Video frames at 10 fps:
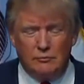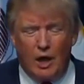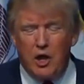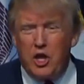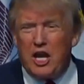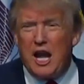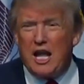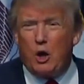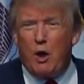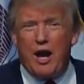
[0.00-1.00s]
I think I'm
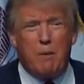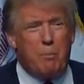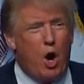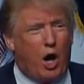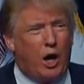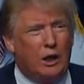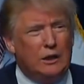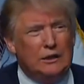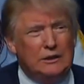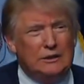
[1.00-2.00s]
going to write a book.
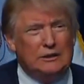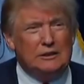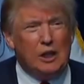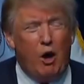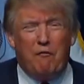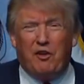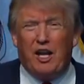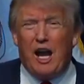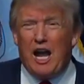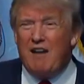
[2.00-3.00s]

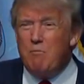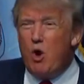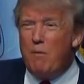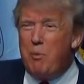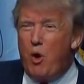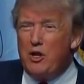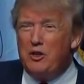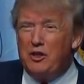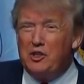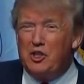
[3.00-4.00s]
Hopefully I'll have more important
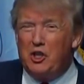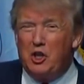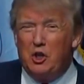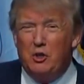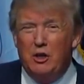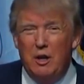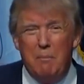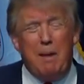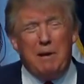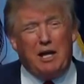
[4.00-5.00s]
things to do.
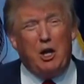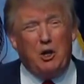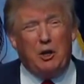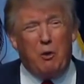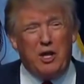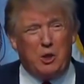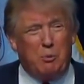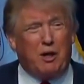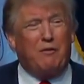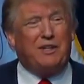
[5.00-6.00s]
Maybe I'll only write the
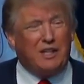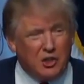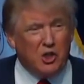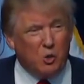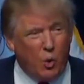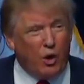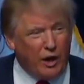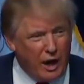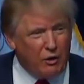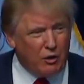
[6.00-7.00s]
book if it doesn't work
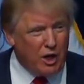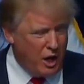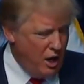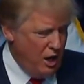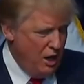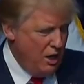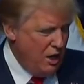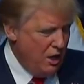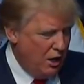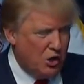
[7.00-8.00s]
out, okay?
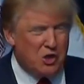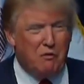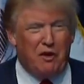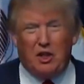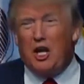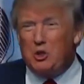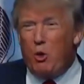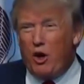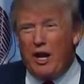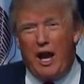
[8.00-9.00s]
Because if it does
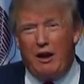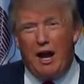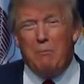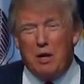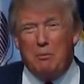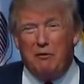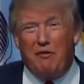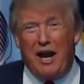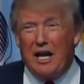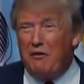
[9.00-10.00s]
work out, I'm going to be
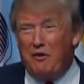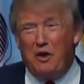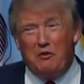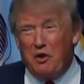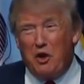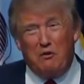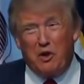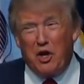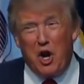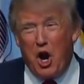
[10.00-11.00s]
fighting for you very,
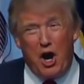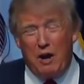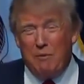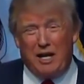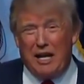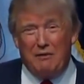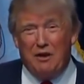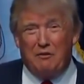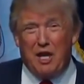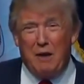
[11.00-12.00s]
very hard. I'm not going to have
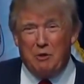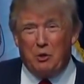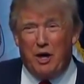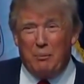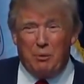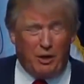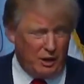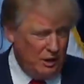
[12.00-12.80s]
enough time to write a book.